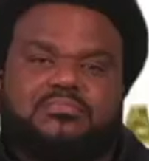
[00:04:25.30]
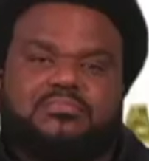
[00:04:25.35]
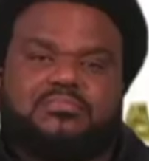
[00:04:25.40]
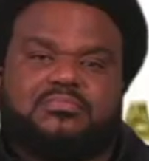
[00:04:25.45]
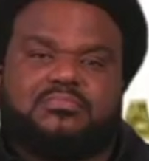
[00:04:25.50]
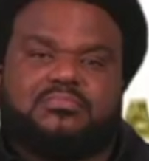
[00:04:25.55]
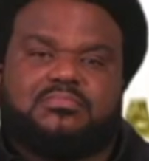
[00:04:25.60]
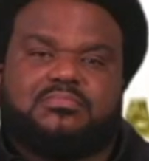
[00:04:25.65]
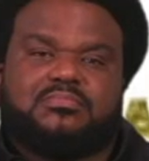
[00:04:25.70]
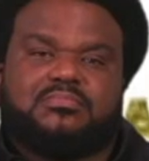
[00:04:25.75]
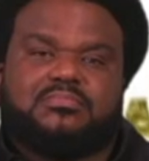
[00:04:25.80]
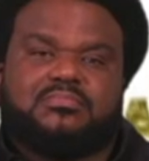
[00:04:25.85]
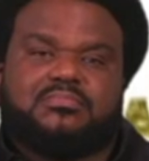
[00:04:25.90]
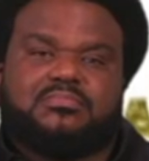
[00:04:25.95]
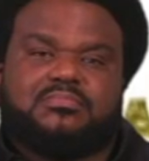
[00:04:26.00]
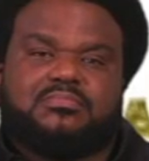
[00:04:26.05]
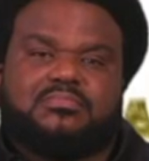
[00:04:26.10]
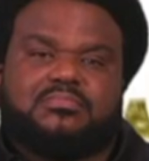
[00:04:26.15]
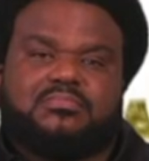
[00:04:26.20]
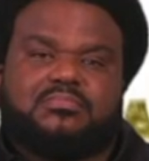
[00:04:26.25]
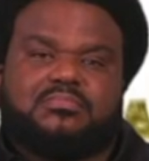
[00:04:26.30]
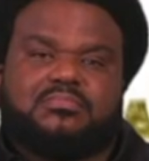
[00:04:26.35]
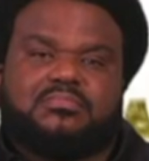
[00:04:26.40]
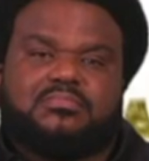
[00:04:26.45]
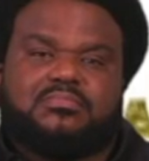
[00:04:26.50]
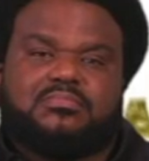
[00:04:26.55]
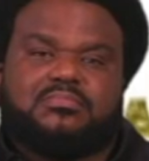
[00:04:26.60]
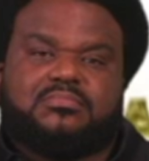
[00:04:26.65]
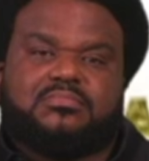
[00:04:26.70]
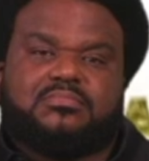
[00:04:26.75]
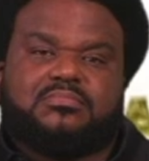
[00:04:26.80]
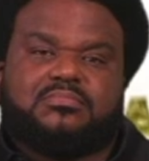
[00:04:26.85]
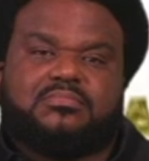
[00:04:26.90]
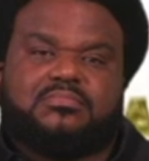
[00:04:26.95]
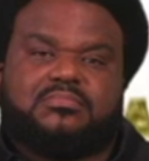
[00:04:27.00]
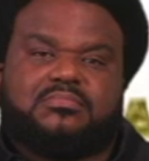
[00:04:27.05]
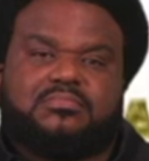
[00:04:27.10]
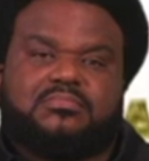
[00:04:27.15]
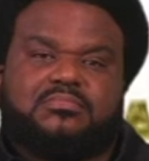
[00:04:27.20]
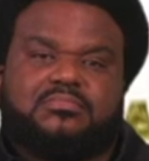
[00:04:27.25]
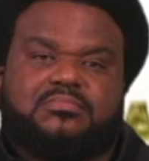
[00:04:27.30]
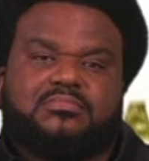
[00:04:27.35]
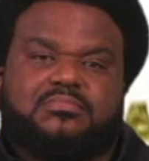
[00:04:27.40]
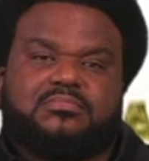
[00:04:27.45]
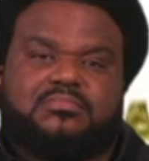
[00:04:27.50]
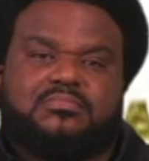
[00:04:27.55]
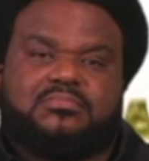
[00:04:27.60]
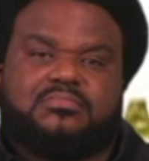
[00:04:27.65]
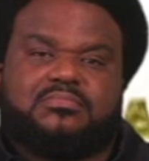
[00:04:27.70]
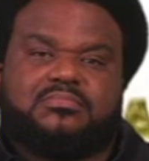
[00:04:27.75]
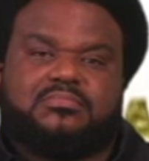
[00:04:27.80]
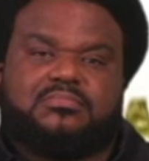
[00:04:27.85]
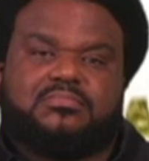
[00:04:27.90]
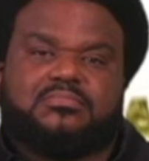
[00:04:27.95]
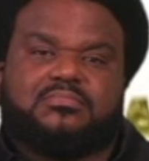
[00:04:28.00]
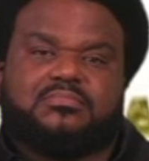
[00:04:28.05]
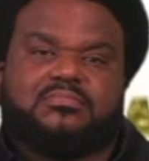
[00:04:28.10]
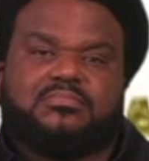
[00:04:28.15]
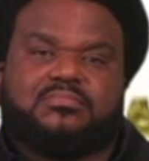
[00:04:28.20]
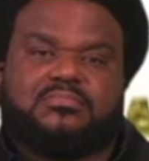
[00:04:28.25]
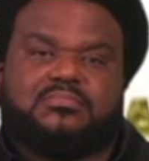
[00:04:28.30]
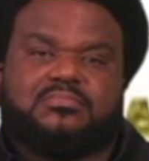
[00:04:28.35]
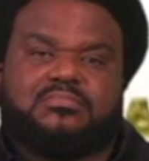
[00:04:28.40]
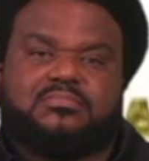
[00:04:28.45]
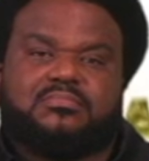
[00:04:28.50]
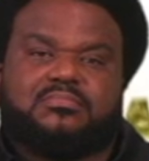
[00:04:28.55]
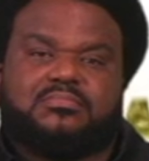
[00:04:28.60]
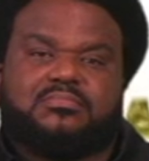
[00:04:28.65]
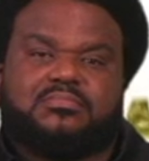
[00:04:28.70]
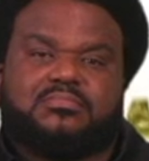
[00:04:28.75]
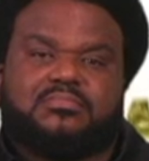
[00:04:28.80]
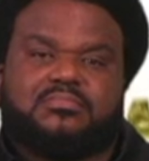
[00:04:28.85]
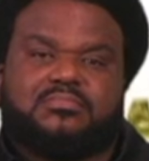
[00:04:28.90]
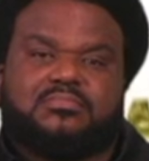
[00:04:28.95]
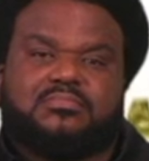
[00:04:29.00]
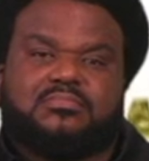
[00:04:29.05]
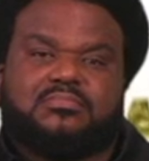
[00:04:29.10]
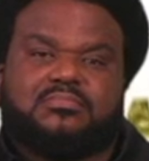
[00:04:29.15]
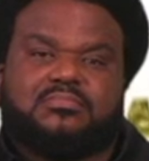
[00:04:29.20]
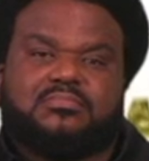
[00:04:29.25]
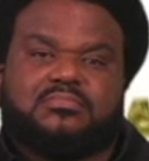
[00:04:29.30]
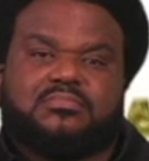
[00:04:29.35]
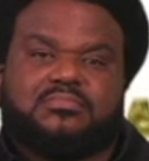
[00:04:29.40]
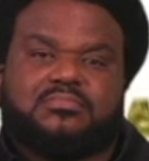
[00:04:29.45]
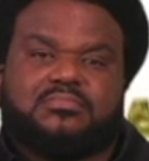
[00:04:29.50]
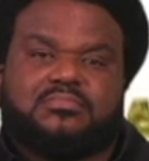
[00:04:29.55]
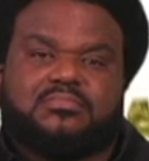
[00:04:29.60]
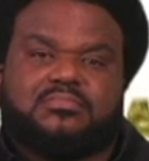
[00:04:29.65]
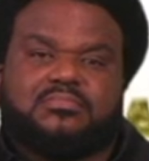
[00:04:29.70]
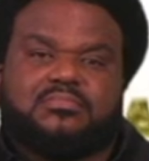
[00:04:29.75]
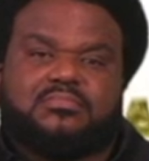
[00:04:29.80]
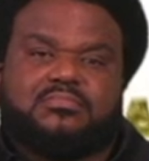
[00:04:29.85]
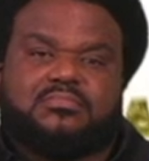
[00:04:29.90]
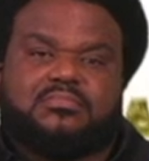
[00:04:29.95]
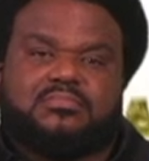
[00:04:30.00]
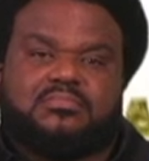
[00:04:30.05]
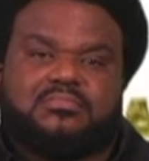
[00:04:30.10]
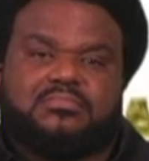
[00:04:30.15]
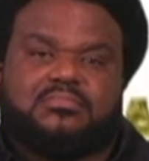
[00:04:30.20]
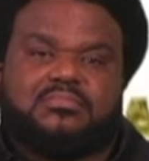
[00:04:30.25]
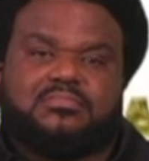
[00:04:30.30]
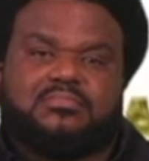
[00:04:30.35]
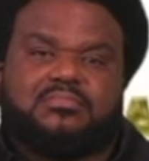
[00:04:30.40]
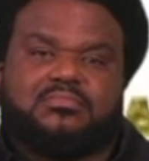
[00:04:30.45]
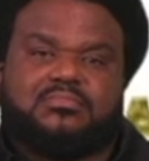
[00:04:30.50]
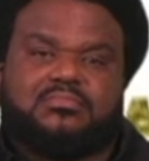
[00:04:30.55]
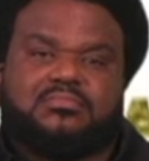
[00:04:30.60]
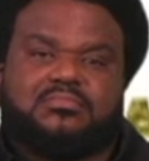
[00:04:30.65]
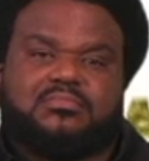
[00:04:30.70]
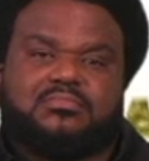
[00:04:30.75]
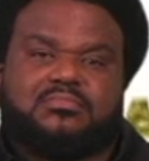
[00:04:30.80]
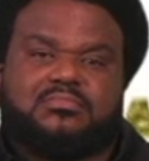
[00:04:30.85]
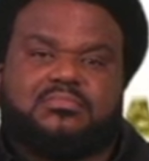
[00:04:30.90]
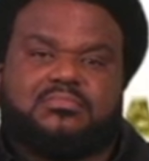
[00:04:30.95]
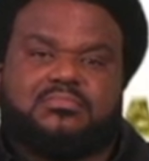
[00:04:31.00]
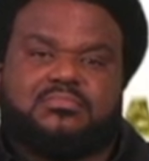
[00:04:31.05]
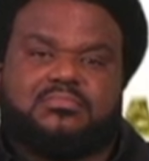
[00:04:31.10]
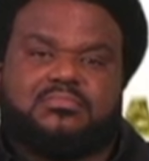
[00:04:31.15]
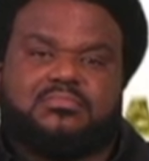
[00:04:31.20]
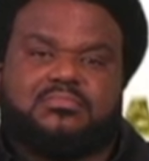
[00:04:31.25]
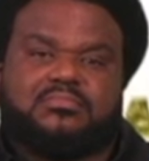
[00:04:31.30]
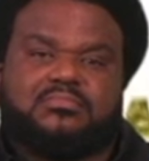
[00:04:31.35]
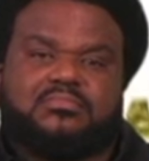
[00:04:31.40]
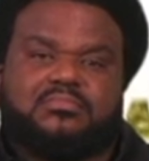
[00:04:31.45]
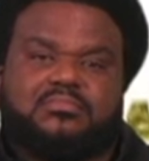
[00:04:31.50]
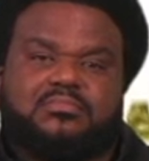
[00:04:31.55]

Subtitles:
[no speech]